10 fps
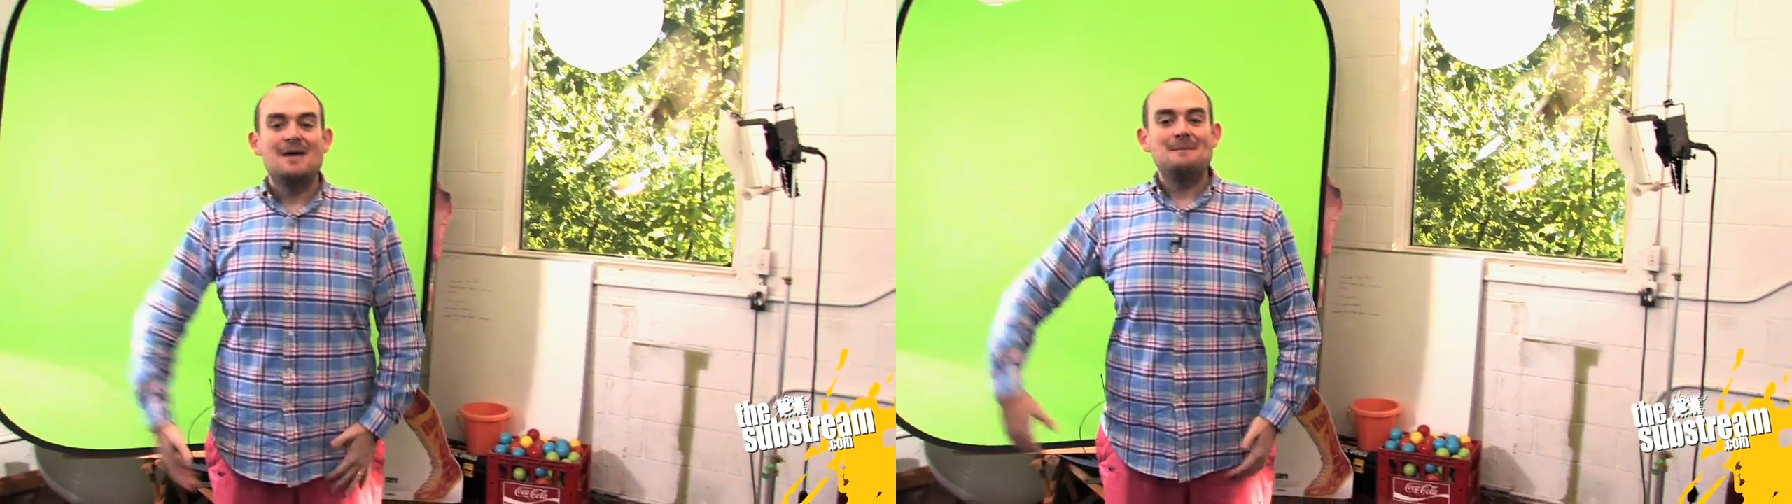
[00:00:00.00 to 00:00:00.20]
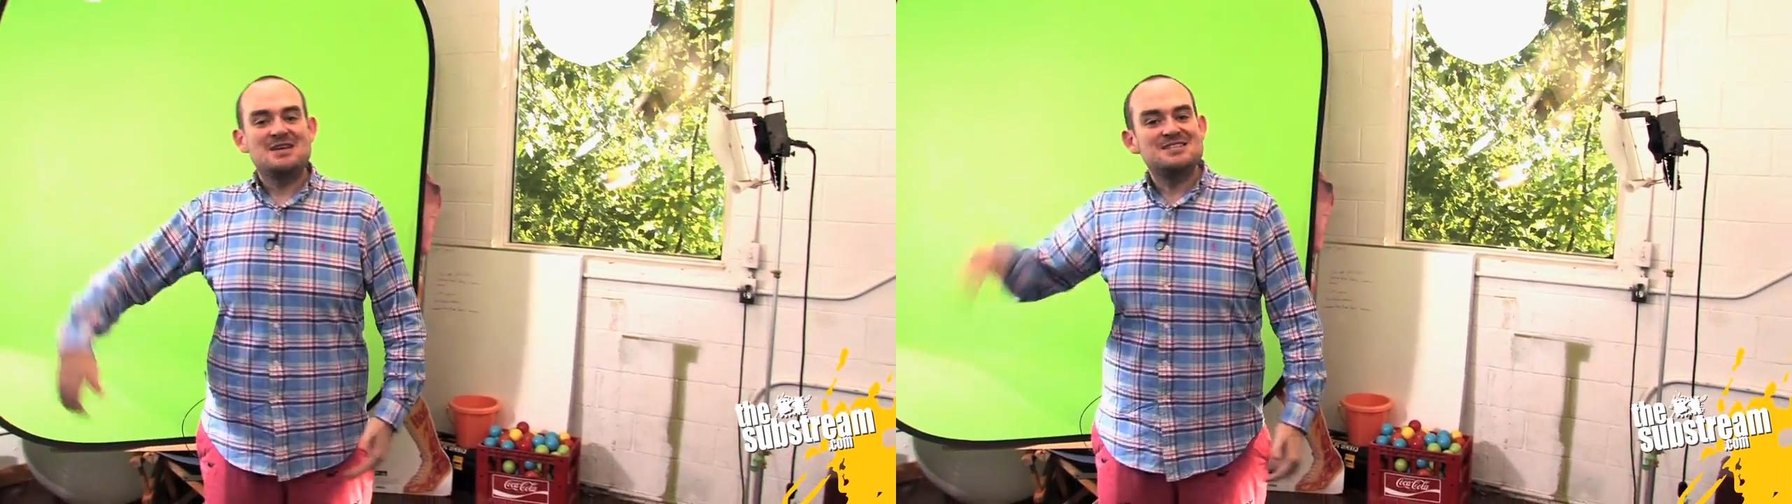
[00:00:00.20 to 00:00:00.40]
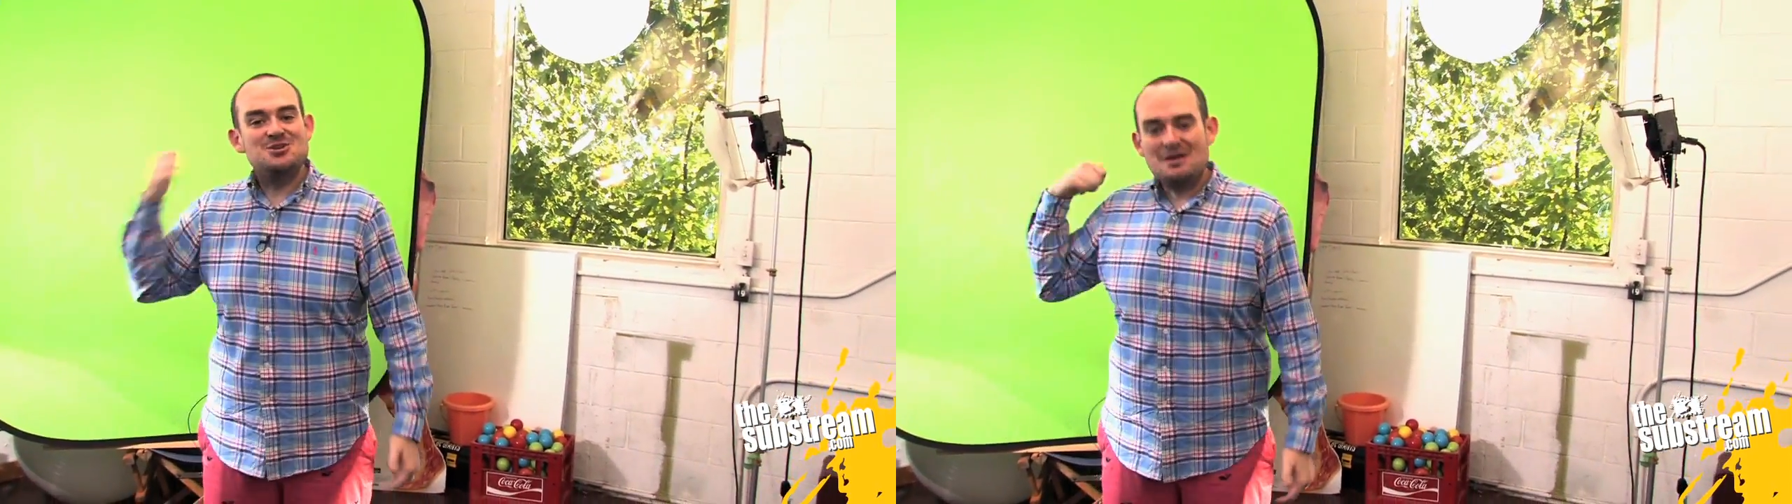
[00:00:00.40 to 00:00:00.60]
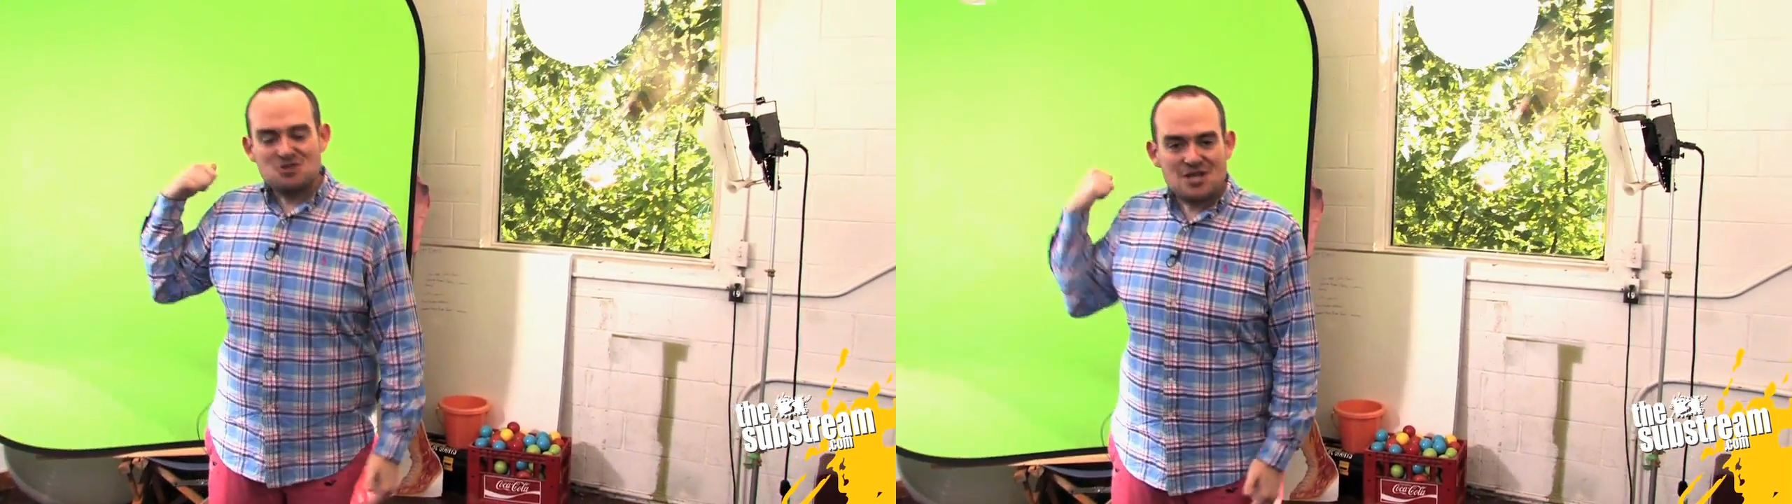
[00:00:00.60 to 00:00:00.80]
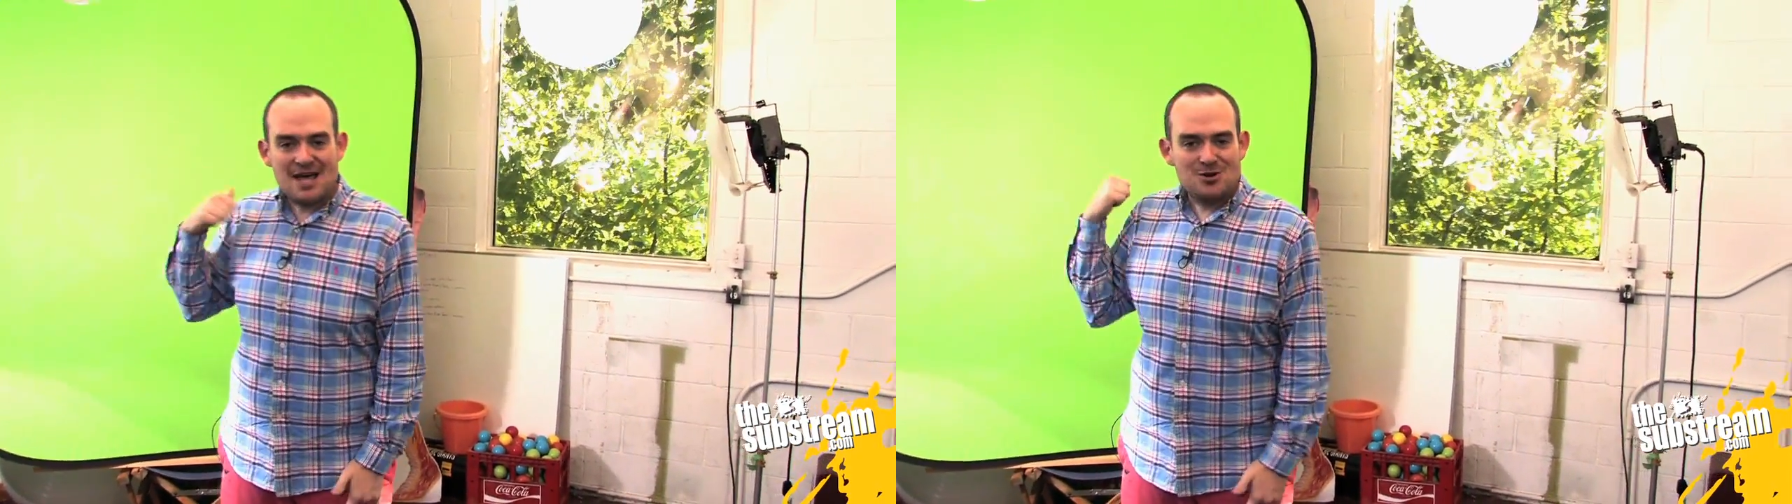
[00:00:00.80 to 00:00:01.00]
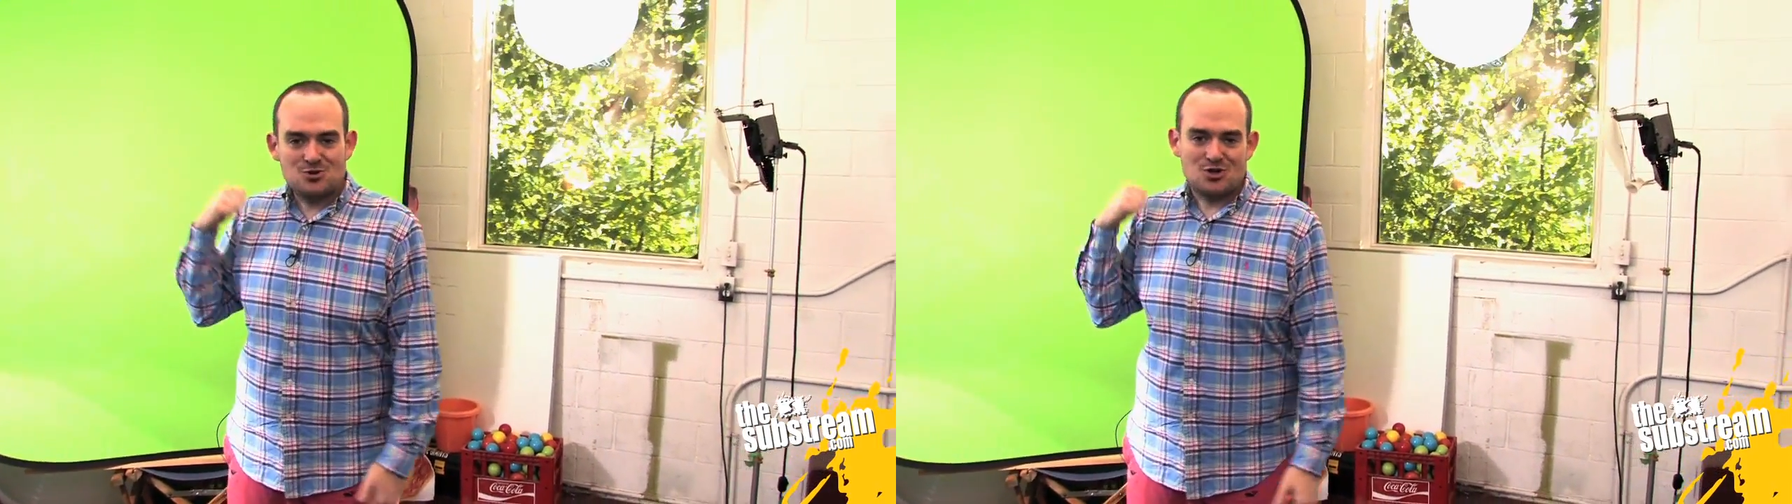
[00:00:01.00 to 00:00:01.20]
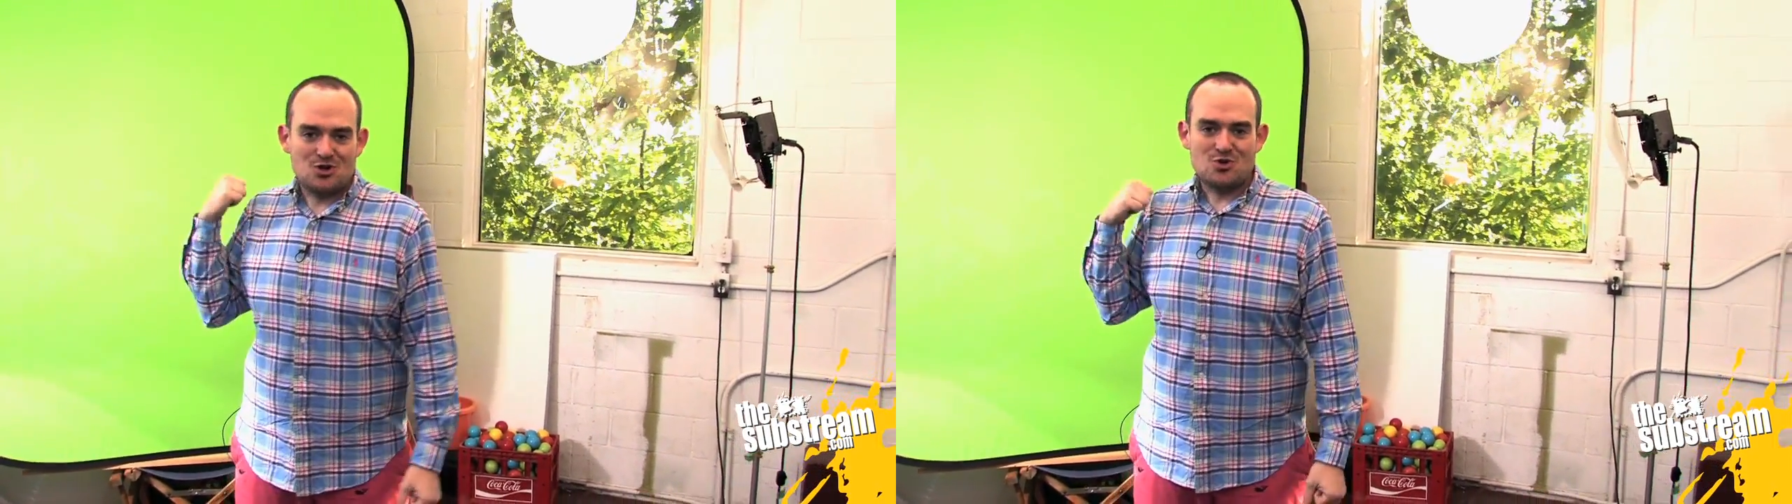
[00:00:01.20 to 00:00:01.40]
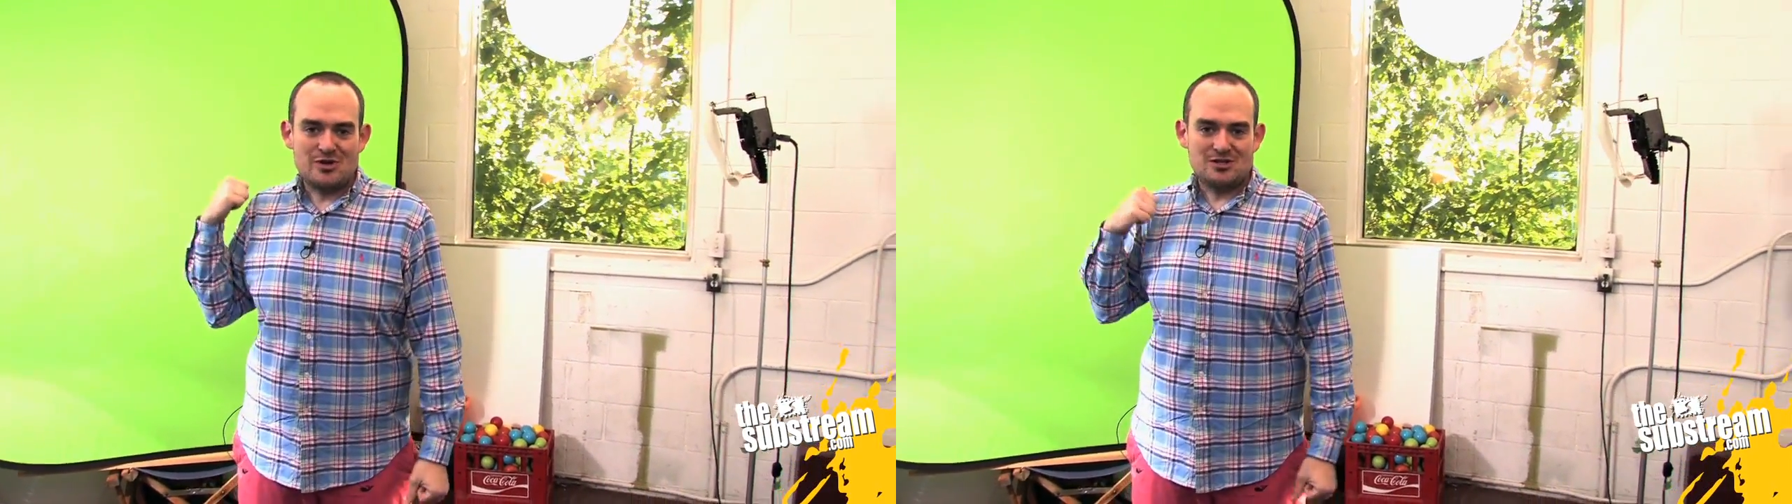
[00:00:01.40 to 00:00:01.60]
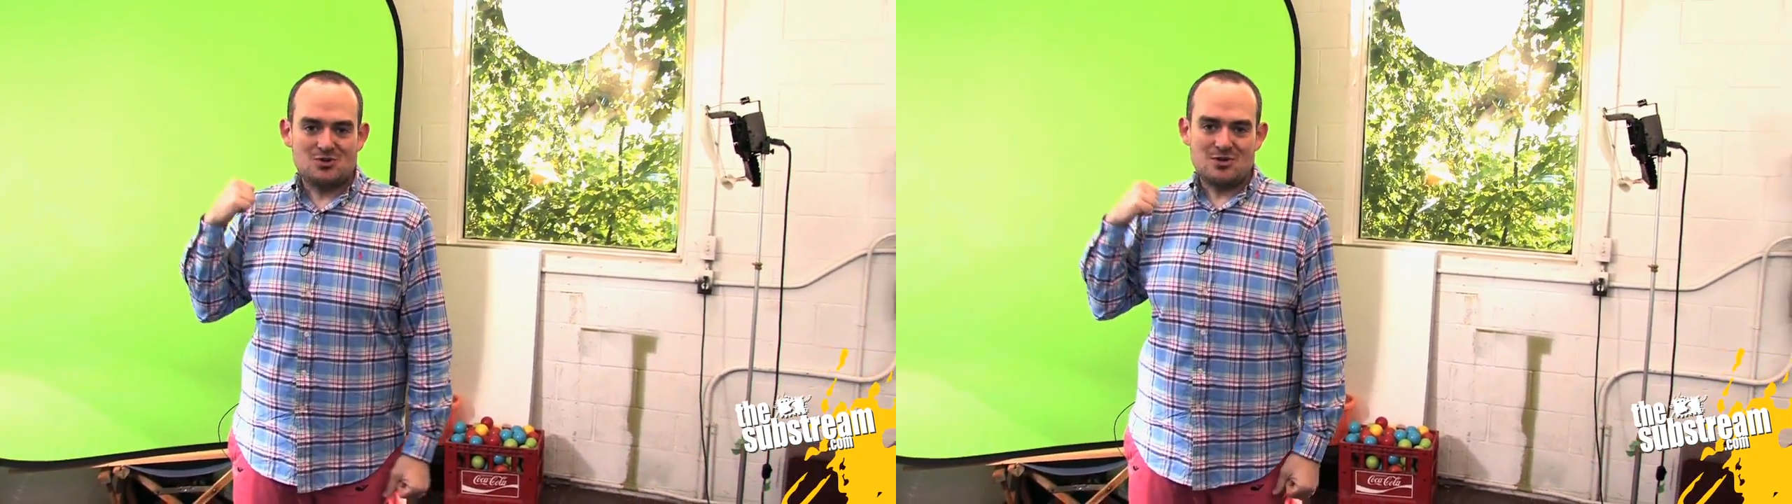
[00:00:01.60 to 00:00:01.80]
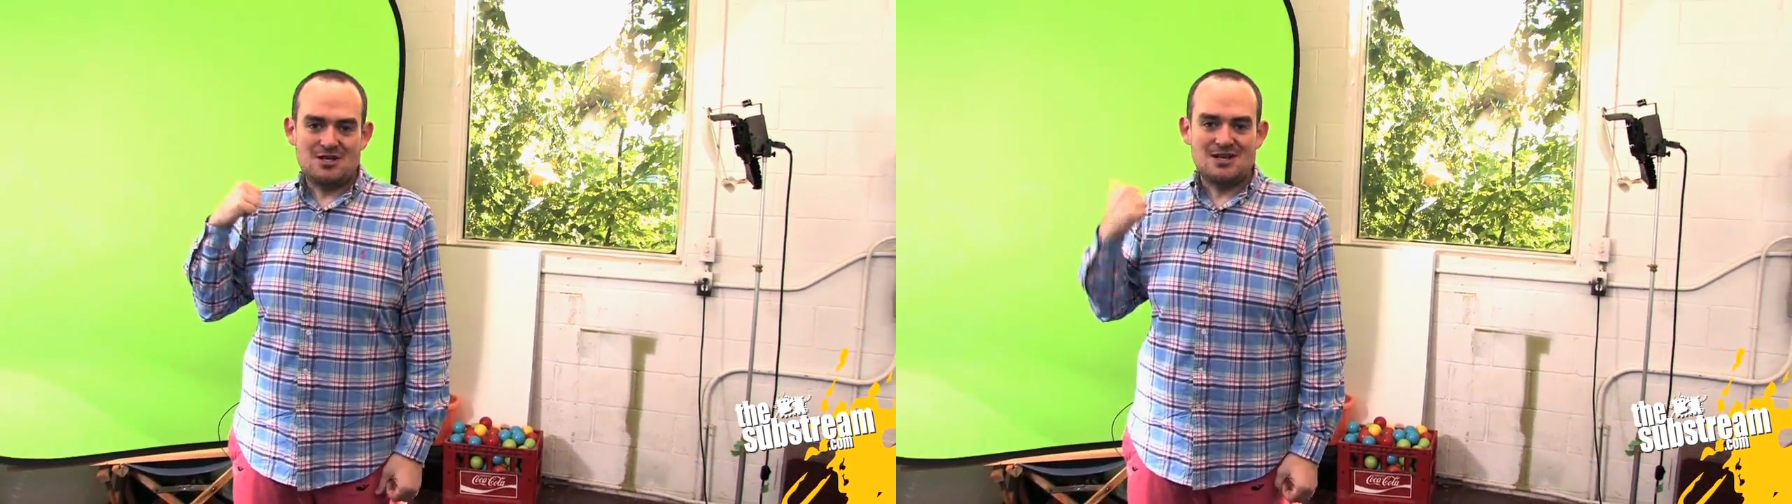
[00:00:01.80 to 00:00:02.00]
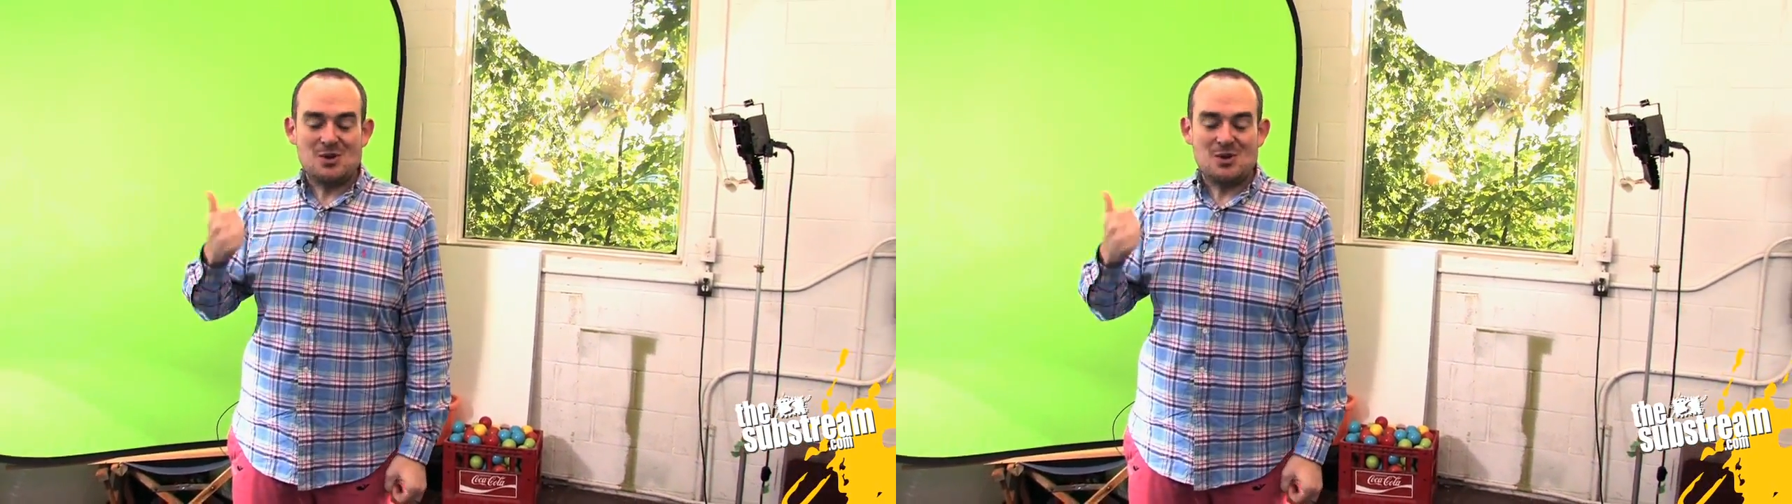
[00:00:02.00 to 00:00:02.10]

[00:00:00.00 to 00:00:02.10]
because then you have shadows on your green screen,